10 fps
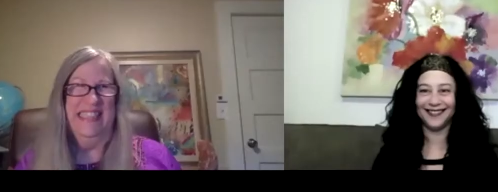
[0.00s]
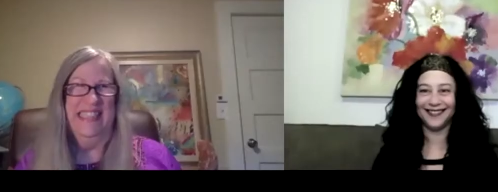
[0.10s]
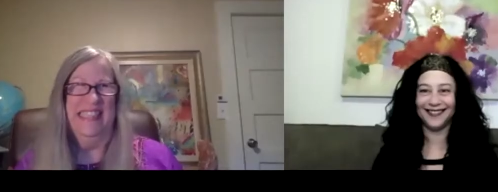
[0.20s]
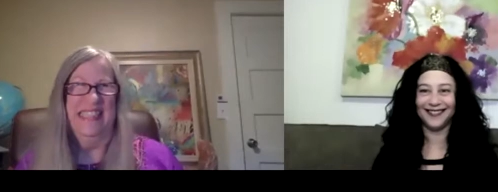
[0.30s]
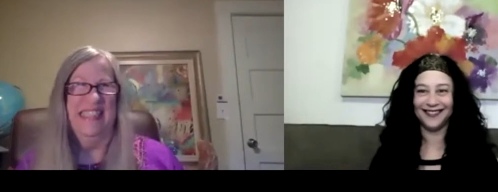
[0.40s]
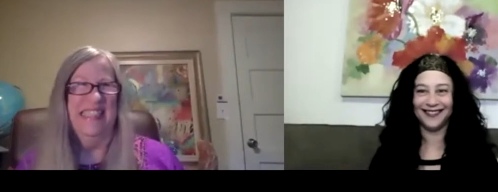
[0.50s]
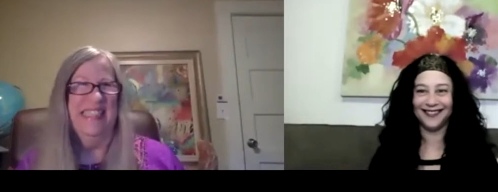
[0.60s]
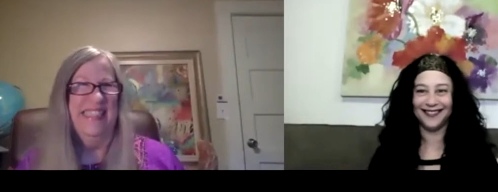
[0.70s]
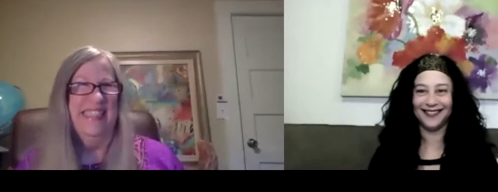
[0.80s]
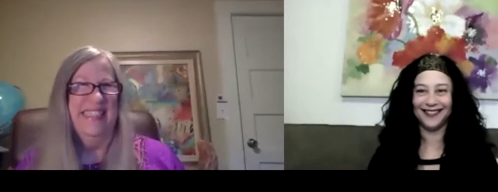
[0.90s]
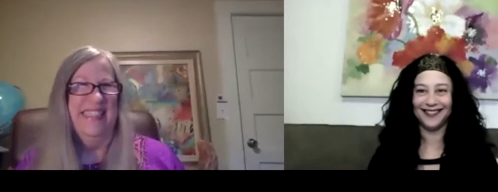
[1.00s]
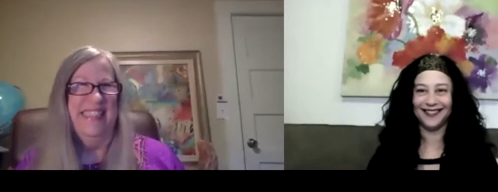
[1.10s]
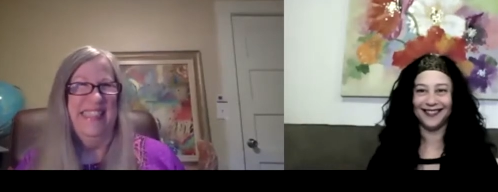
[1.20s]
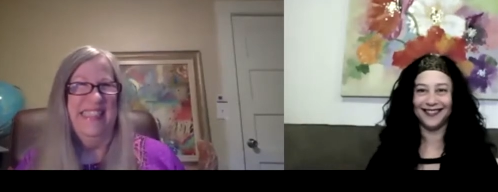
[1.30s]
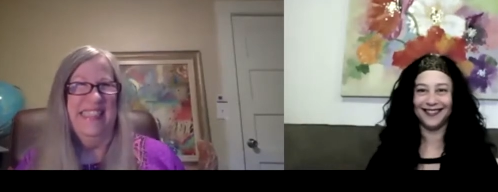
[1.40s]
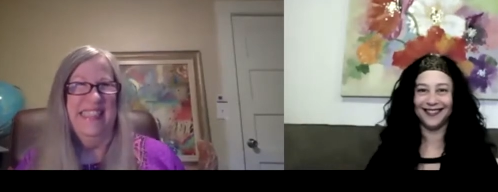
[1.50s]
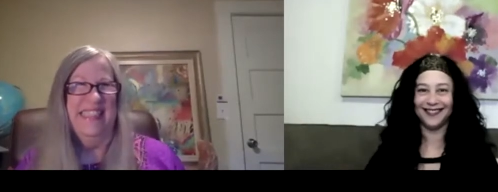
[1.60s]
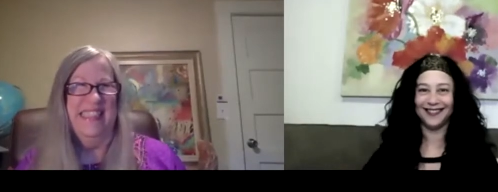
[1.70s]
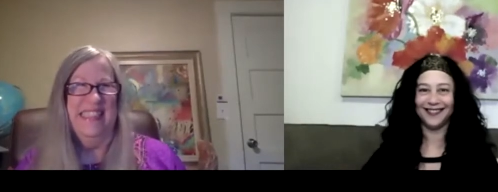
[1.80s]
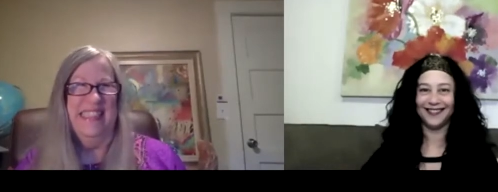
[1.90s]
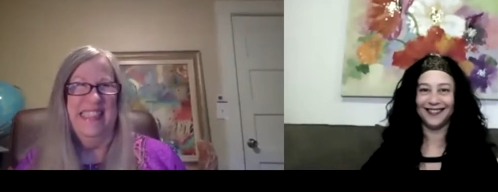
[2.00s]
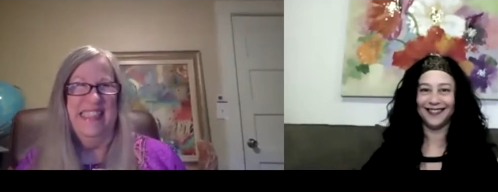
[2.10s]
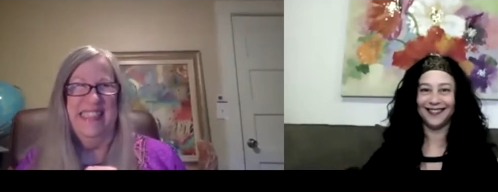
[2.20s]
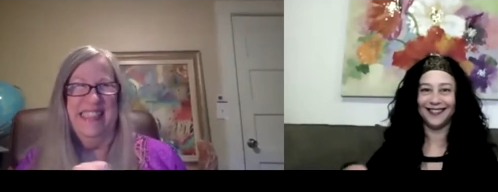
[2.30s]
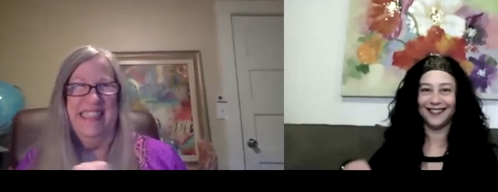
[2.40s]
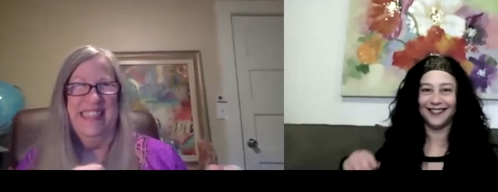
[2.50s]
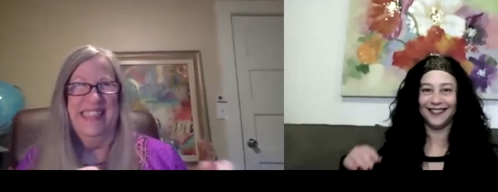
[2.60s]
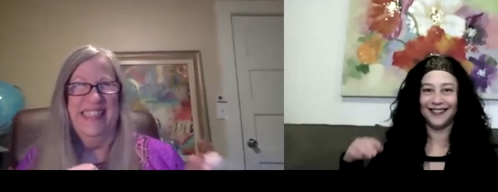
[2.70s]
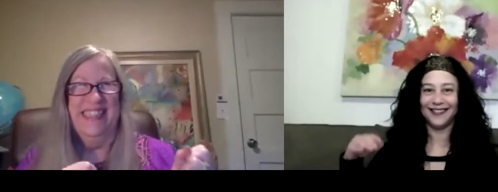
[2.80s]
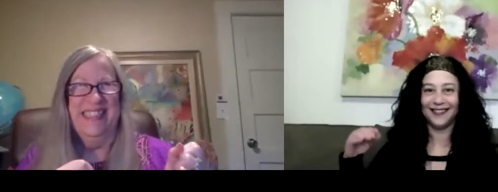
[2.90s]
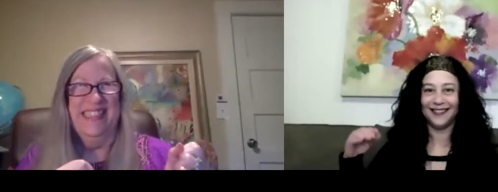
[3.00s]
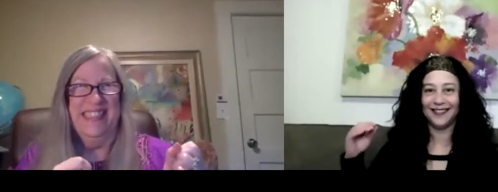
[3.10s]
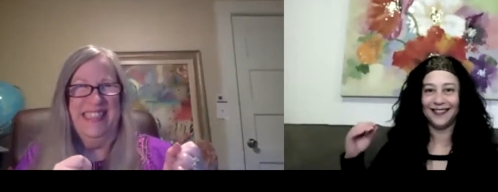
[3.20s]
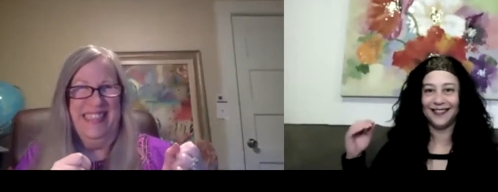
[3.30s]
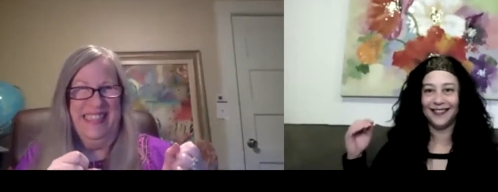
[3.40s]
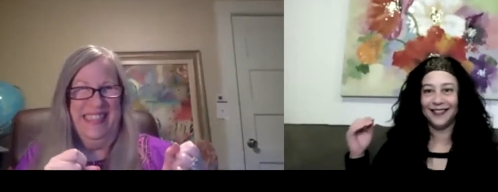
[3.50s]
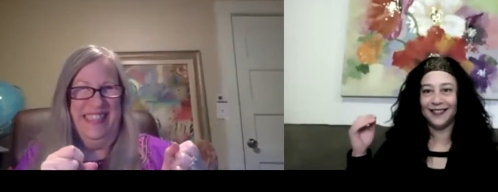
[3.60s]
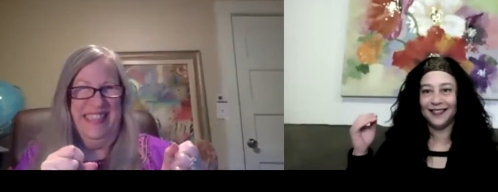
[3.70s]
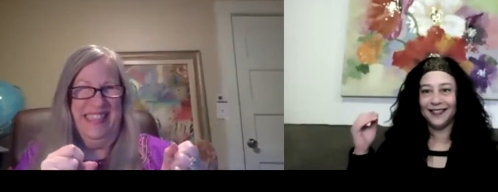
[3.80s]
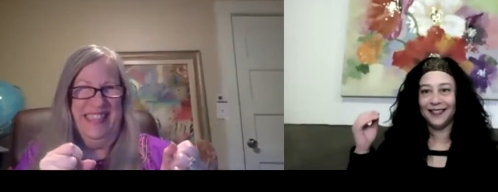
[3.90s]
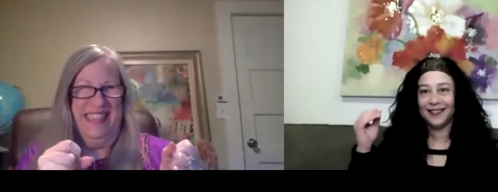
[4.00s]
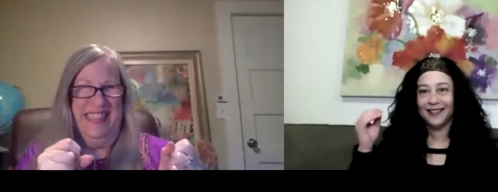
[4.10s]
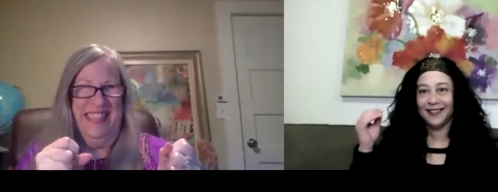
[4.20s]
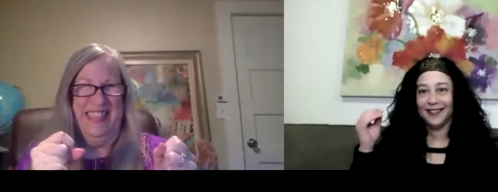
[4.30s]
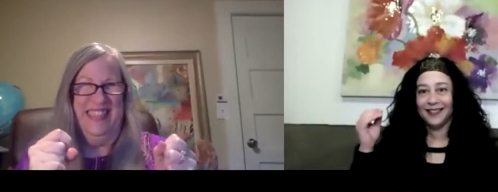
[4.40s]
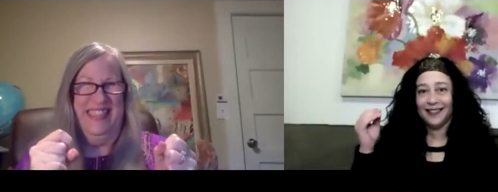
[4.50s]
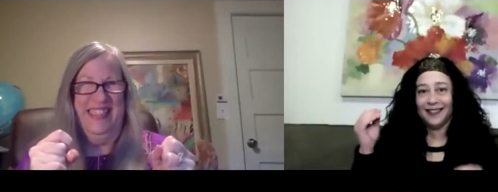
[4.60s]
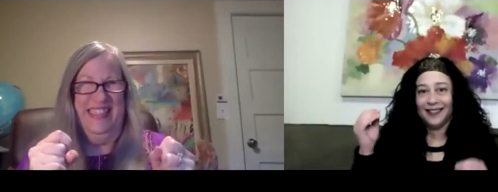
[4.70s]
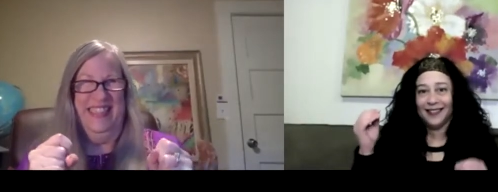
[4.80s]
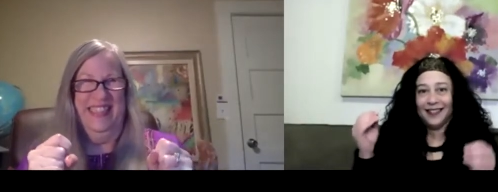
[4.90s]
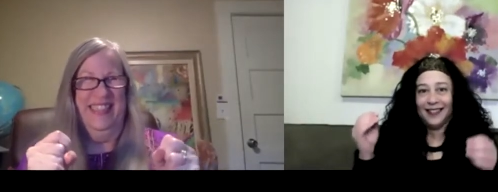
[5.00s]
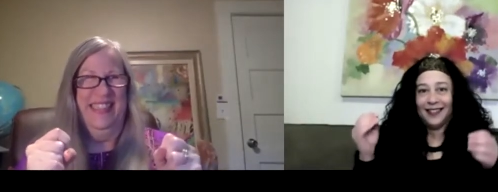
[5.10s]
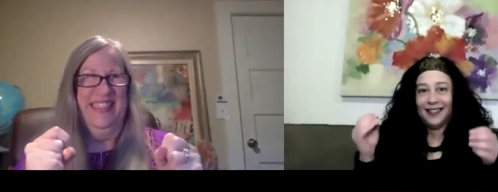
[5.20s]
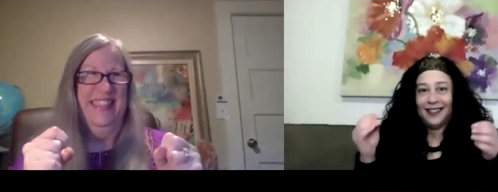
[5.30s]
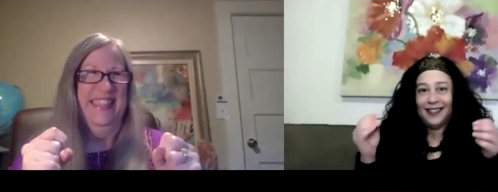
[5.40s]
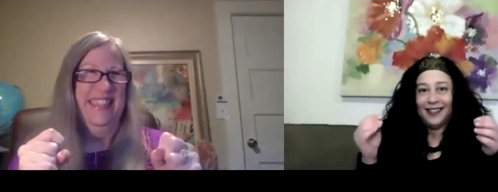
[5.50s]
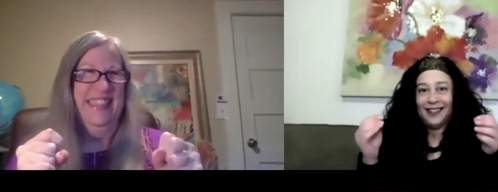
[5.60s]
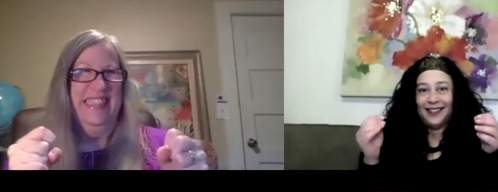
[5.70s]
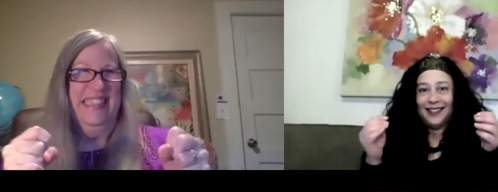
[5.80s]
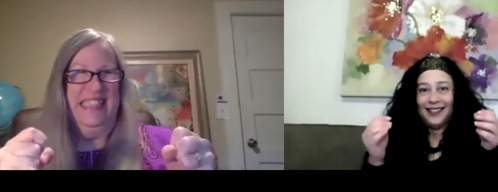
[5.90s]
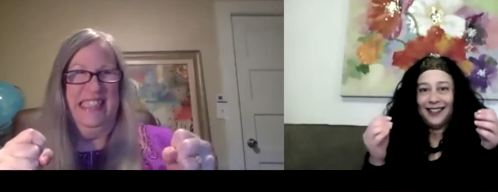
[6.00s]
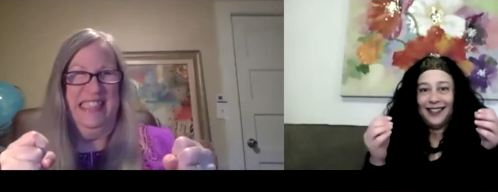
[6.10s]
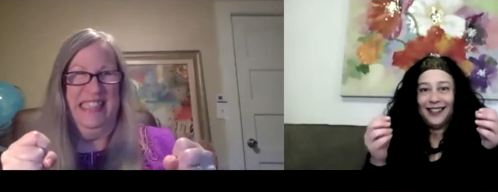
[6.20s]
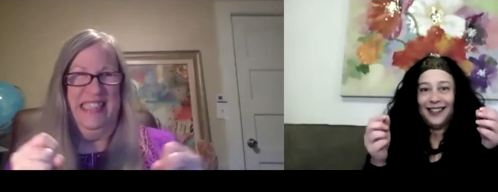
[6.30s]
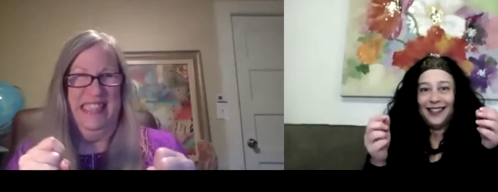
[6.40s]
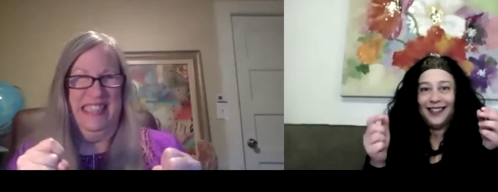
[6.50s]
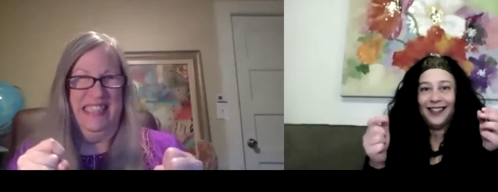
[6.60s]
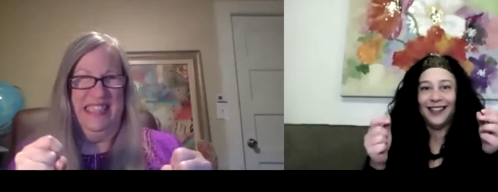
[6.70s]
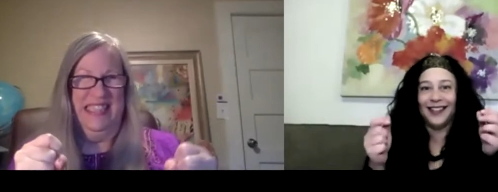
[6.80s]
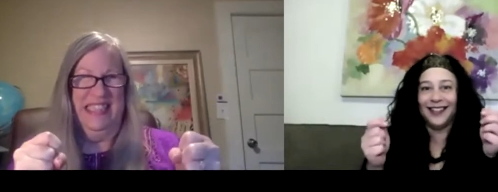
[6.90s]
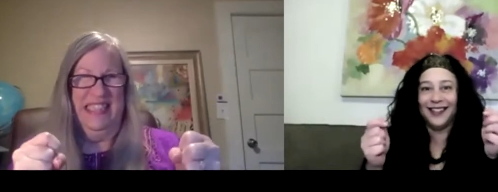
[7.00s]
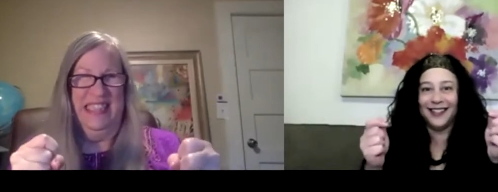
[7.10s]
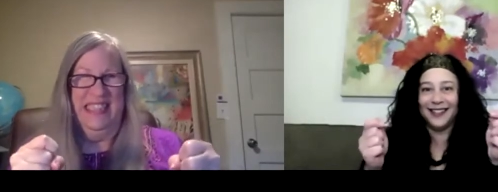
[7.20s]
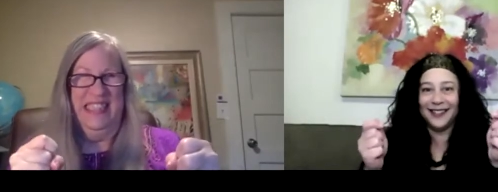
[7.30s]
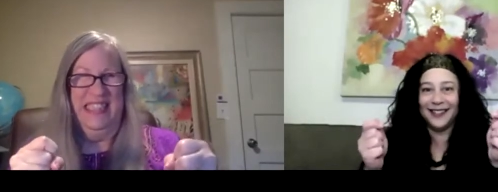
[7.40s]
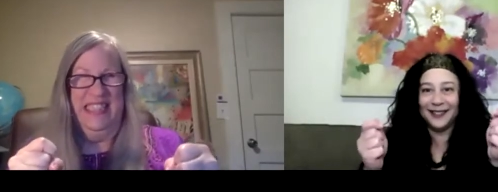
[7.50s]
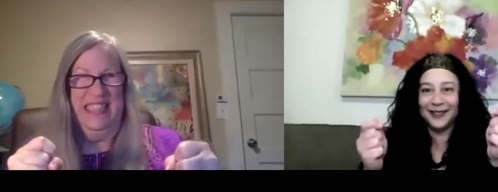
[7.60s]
(silence)